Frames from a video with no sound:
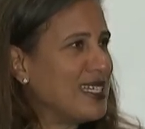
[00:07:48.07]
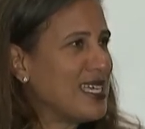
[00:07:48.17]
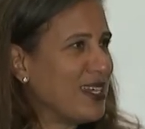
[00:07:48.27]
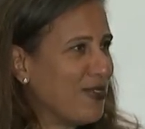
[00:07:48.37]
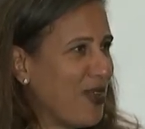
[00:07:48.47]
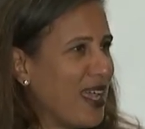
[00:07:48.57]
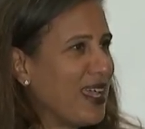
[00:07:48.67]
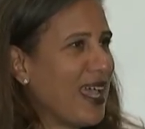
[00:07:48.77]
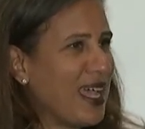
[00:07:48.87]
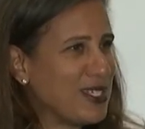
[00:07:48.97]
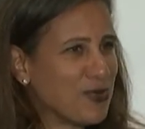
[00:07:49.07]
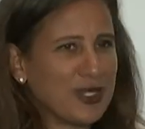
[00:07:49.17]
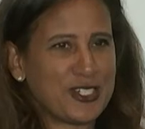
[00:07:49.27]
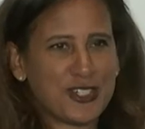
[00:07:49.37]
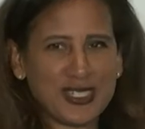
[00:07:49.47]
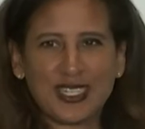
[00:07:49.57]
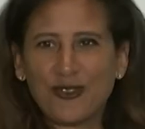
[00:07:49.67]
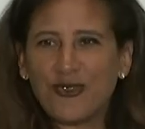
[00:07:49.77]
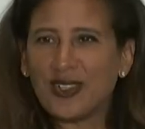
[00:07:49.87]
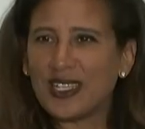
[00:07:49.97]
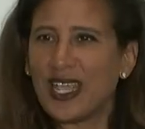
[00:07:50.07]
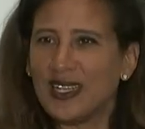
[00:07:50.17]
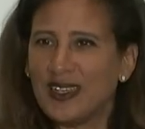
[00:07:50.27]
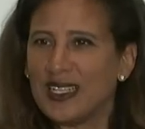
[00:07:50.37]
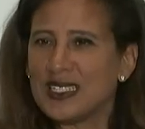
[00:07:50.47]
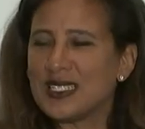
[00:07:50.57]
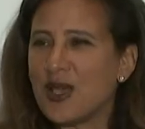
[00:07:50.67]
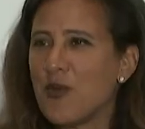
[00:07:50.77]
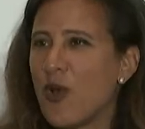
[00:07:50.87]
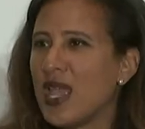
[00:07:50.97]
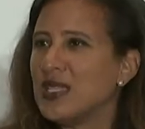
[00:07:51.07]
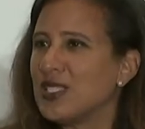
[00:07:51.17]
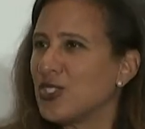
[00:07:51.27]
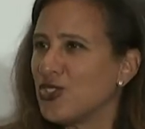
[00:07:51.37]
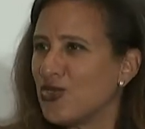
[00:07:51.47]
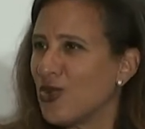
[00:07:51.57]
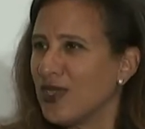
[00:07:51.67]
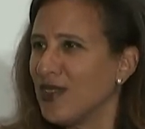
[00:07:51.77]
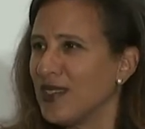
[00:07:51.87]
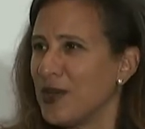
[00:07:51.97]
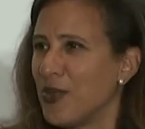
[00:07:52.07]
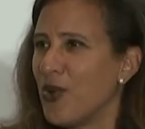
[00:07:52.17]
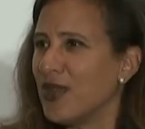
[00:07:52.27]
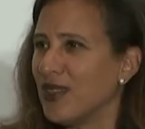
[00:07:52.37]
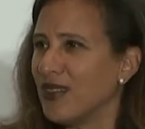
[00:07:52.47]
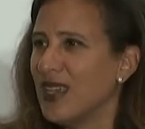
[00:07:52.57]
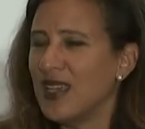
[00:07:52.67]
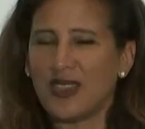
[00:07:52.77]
identifying as religiously affiliated in some way is extraordinarily important